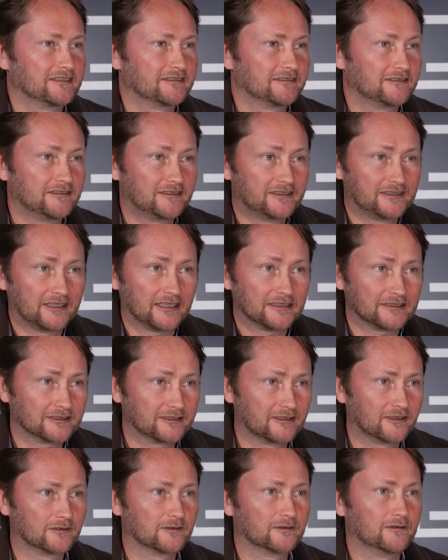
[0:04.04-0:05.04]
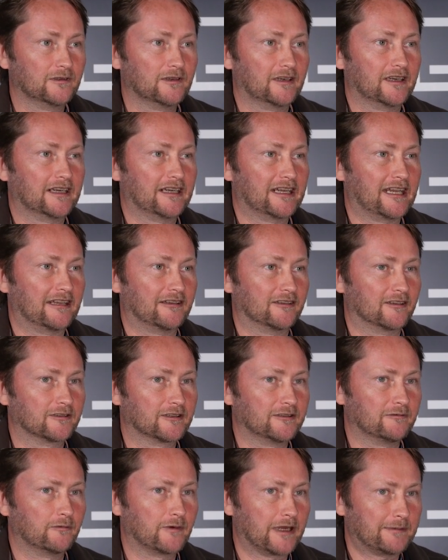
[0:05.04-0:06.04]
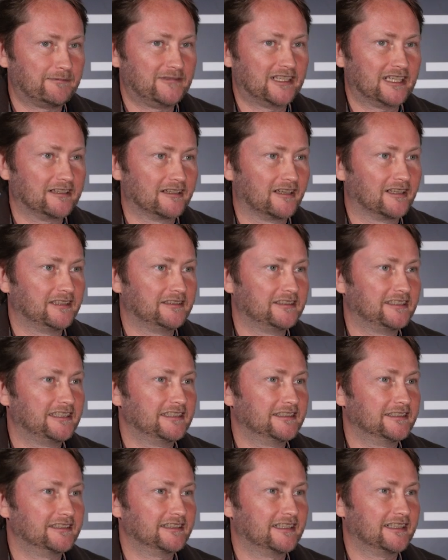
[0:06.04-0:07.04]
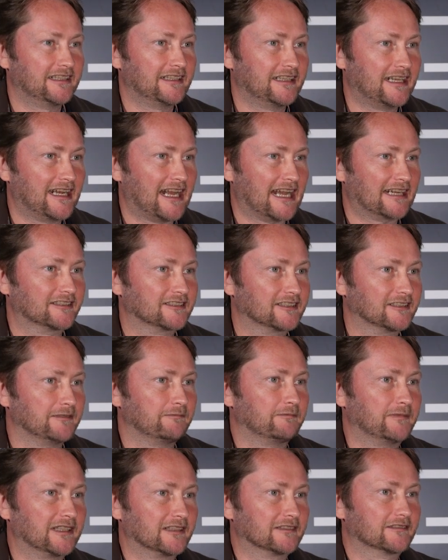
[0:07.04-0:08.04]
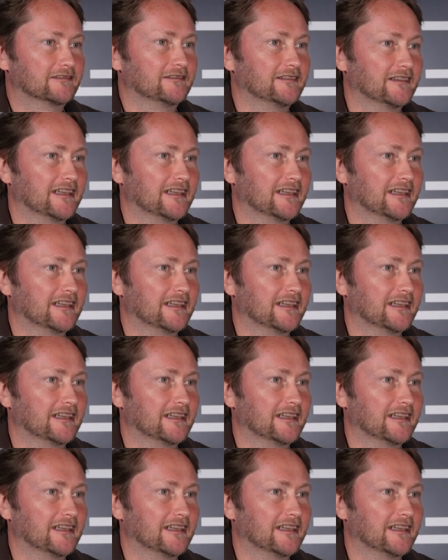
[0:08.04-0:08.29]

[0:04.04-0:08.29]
to just go and learn web technologies and then actually build